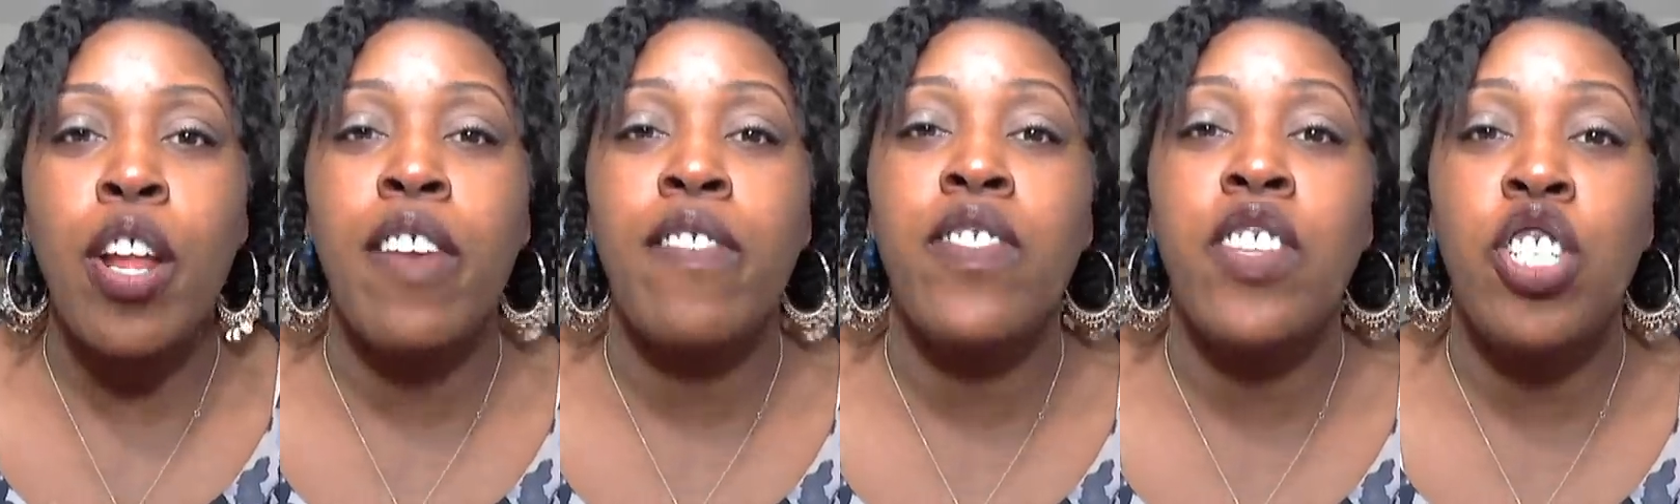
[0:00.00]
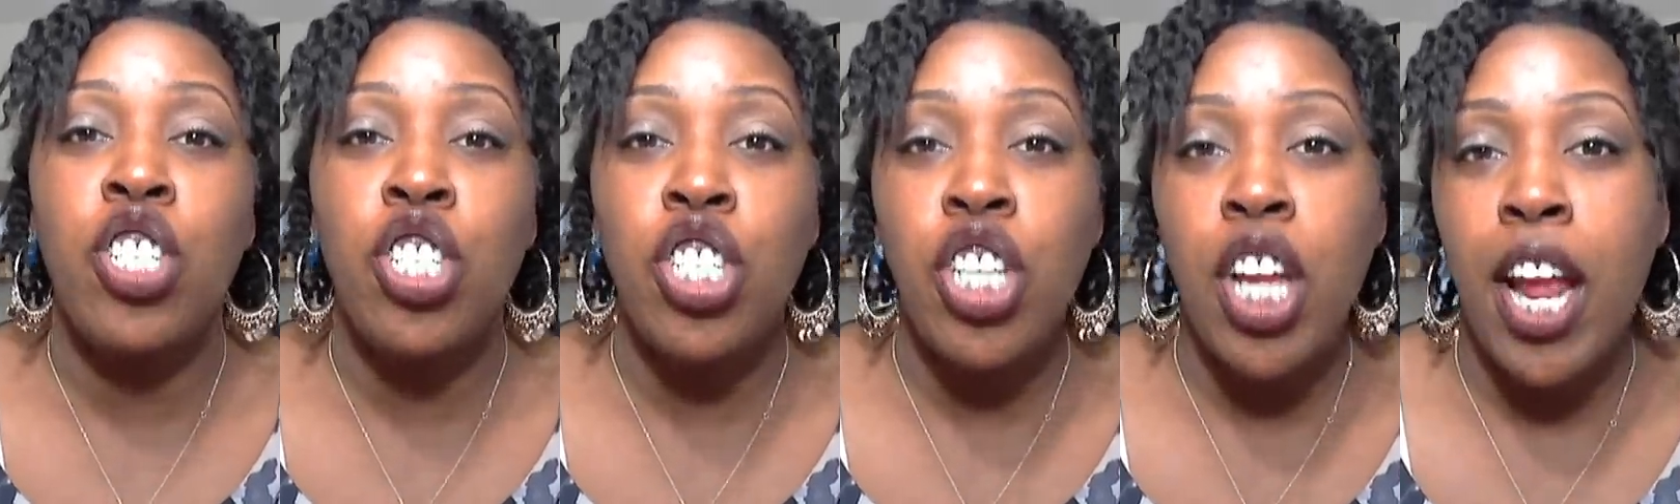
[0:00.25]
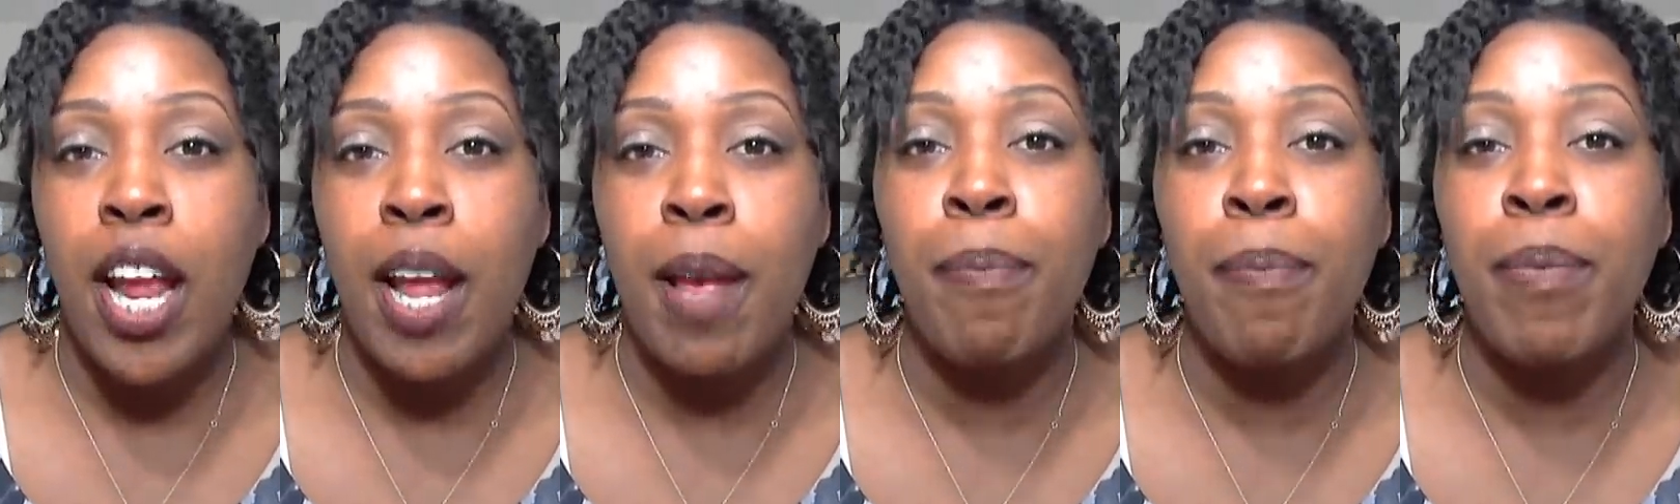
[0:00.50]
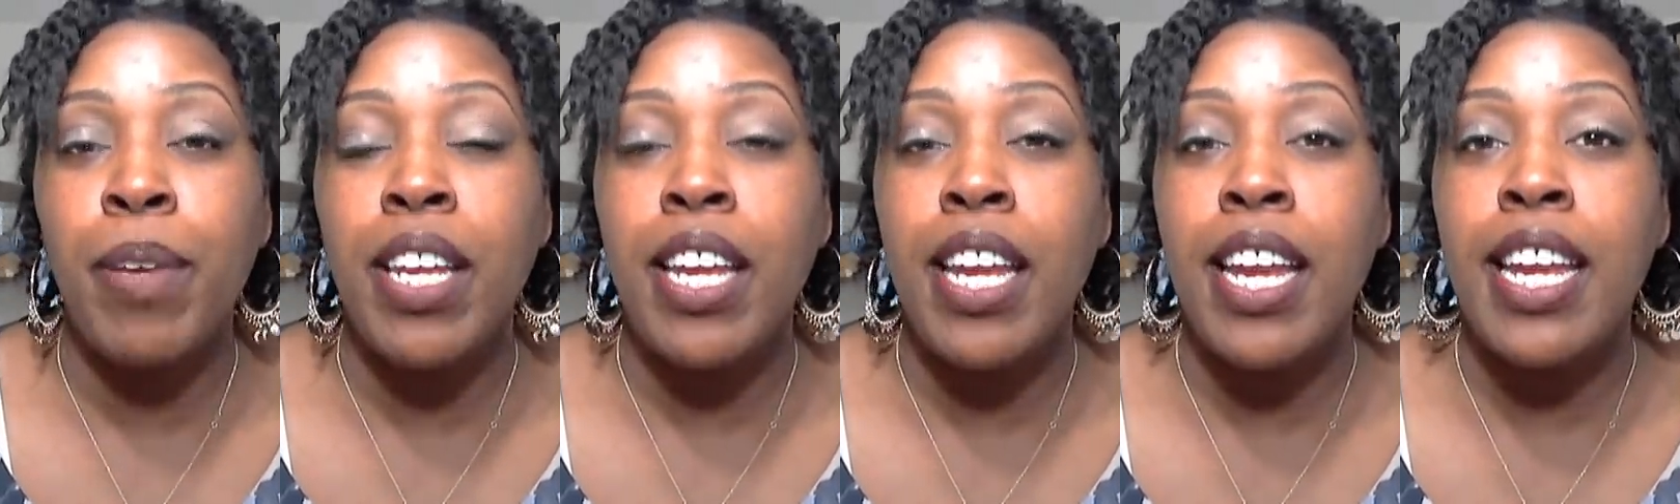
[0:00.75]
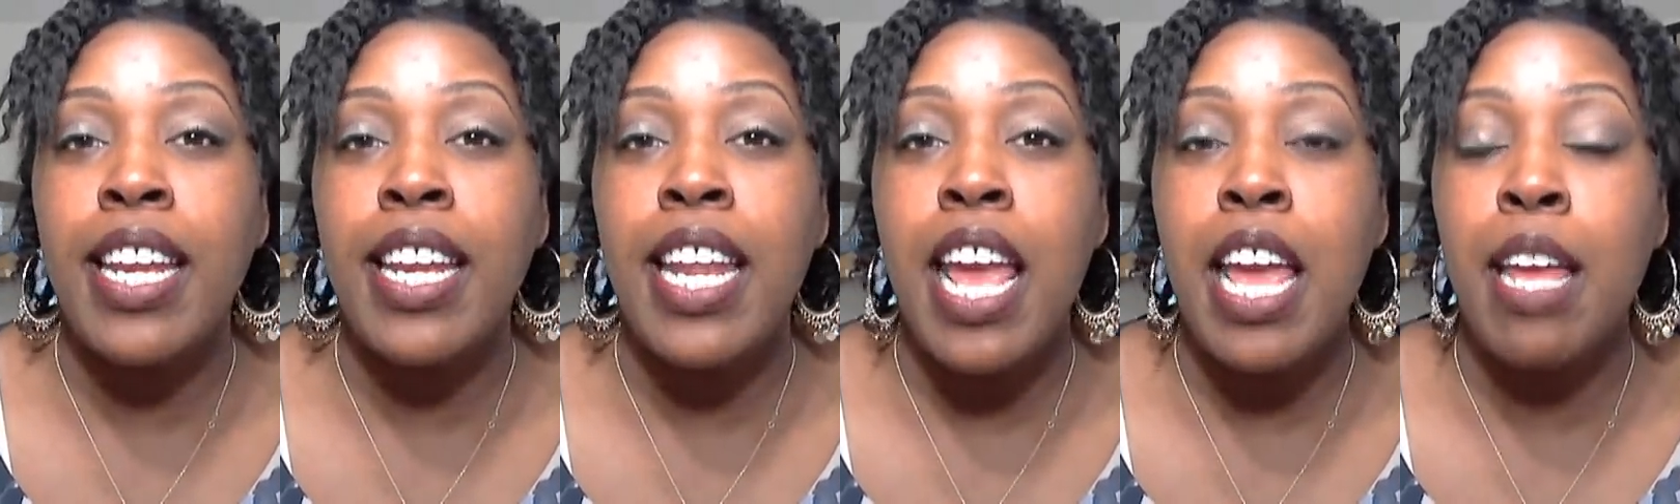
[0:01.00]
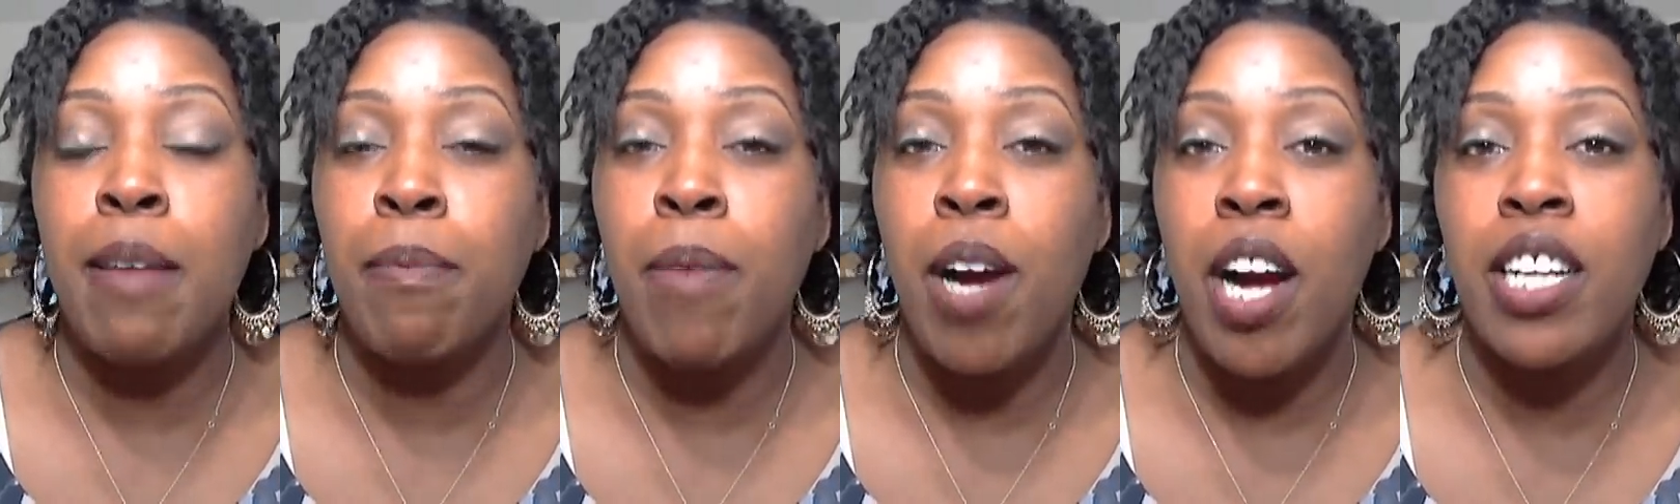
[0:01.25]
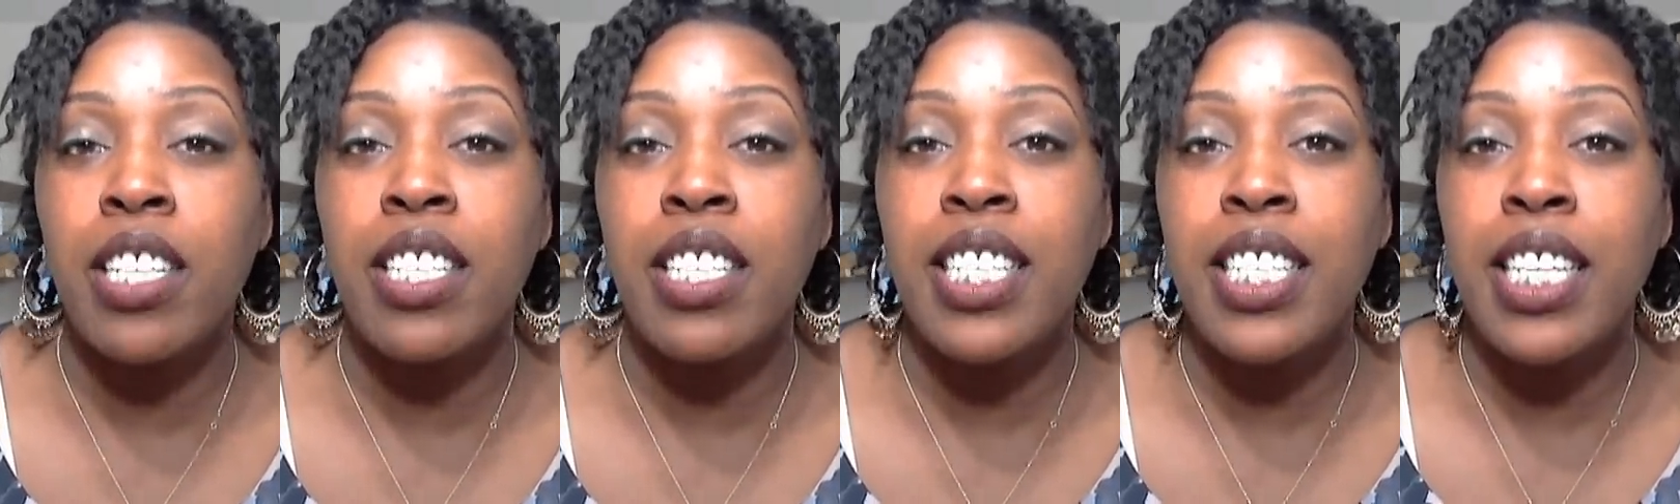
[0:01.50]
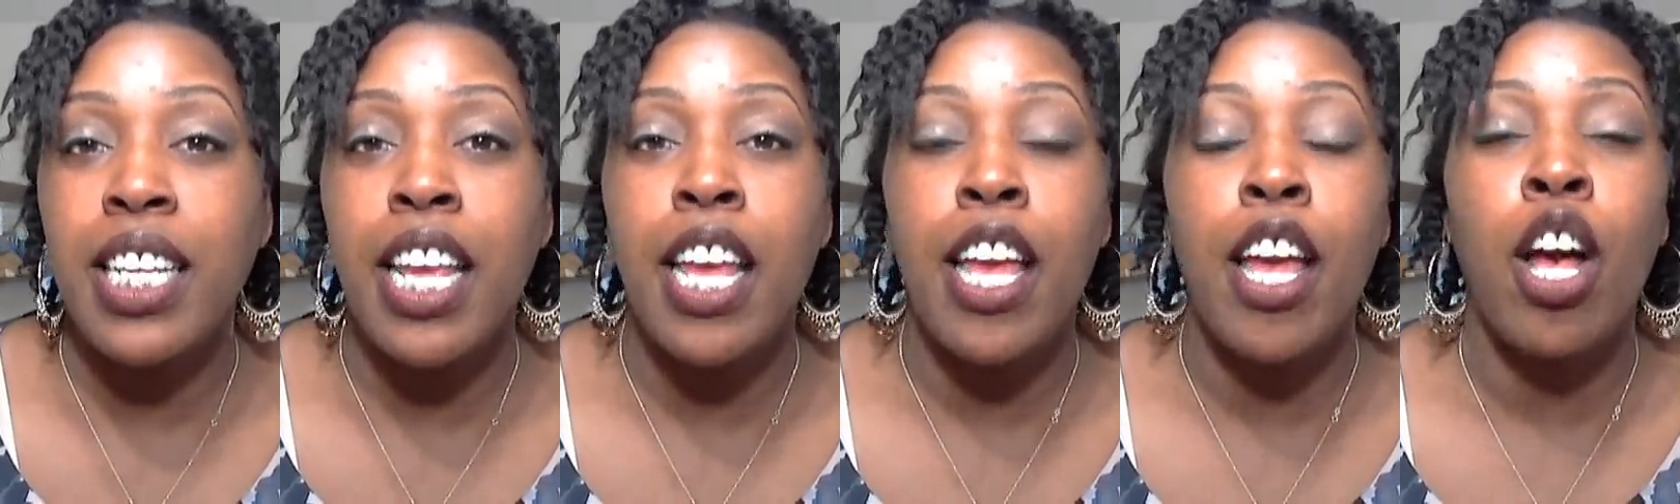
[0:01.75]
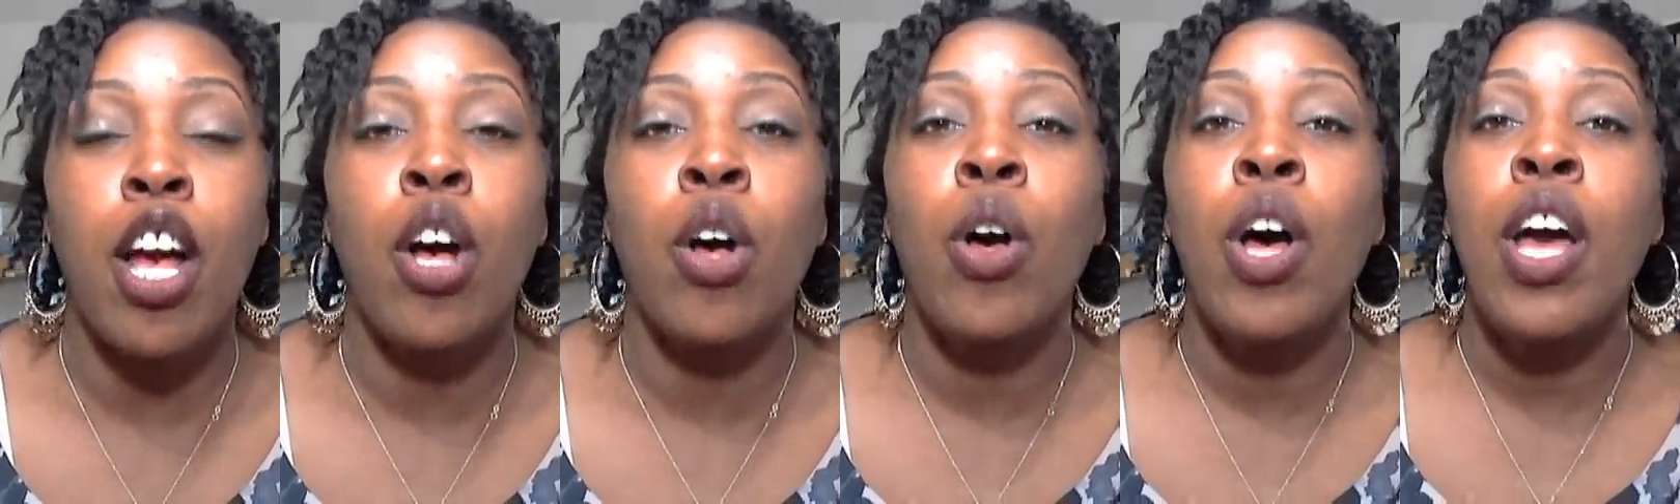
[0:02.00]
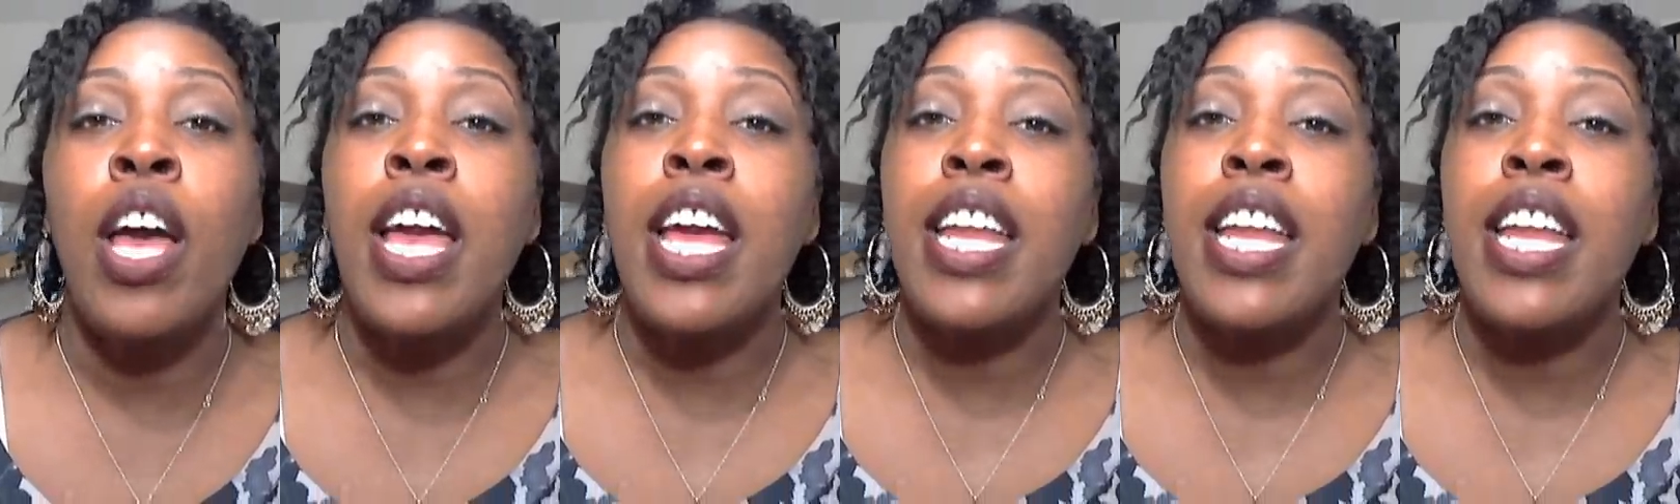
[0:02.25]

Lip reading: of the champion in Montiel.